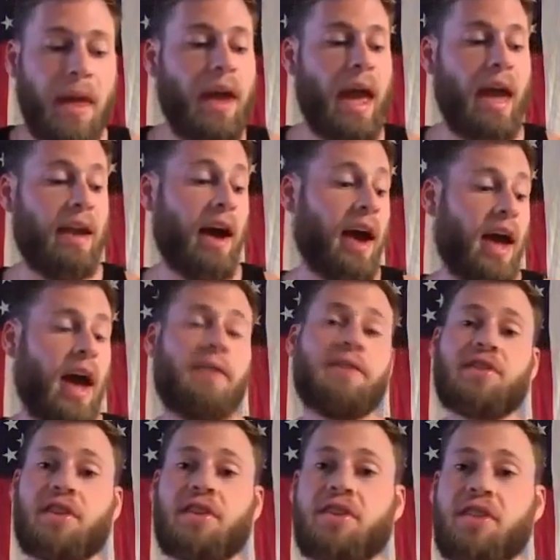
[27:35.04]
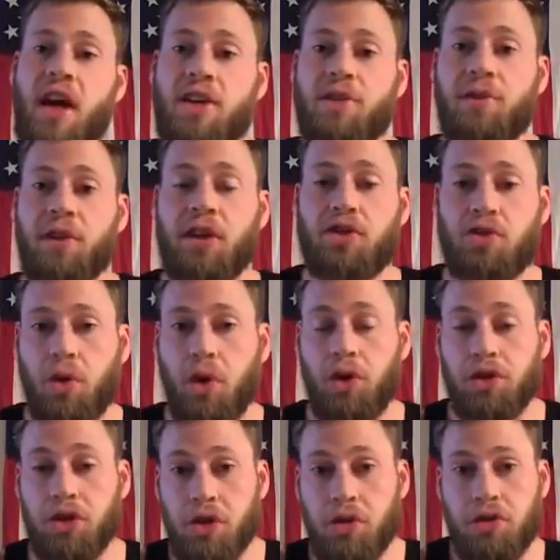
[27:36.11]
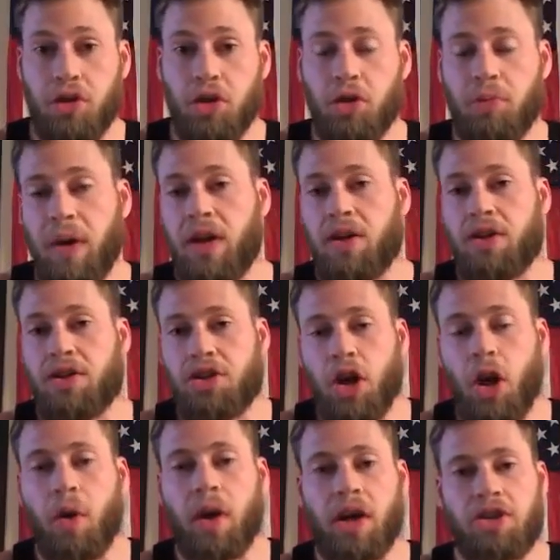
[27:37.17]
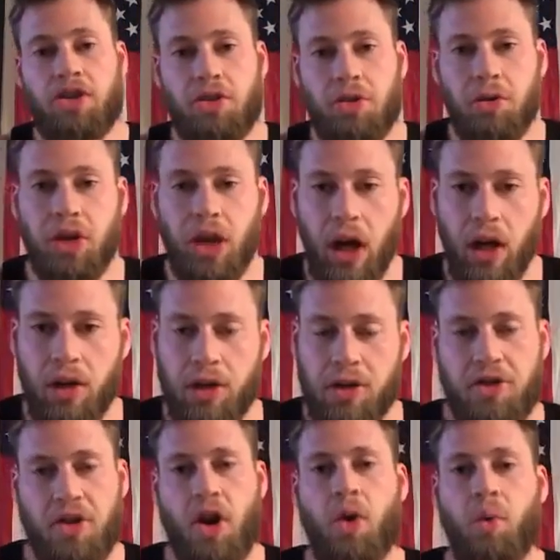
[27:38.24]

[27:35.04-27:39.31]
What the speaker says: and I have successfully trolled YouTube into showing its true colors,